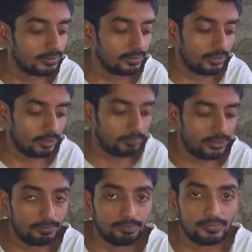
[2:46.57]
Give
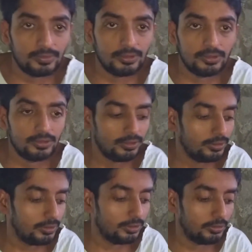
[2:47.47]
me.
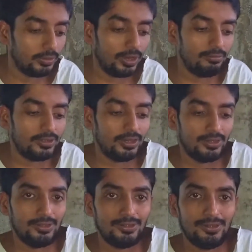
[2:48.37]
It's okay, I will
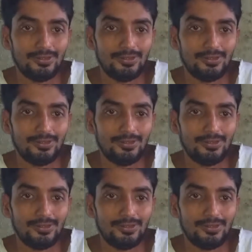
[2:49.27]
take it.